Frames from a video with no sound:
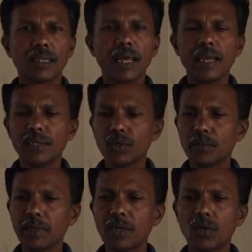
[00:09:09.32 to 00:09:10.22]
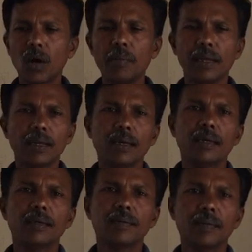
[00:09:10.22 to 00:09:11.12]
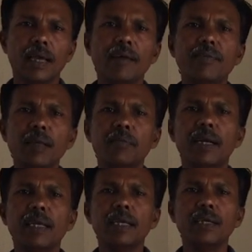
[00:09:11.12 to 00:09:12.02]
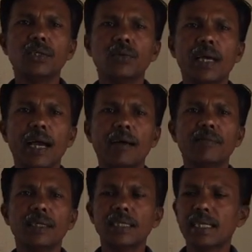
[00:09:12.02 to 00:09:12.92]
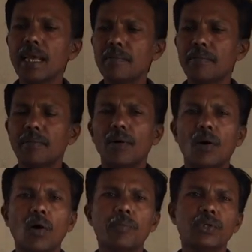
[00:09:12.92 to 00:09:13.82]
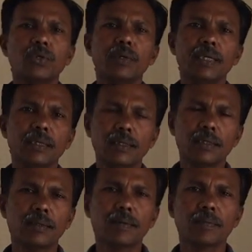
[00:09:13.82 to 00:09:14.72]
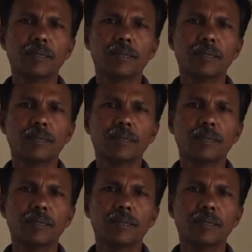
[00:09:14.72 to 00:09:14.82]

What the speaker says: then it should be common. Everybody should have the same opportunities.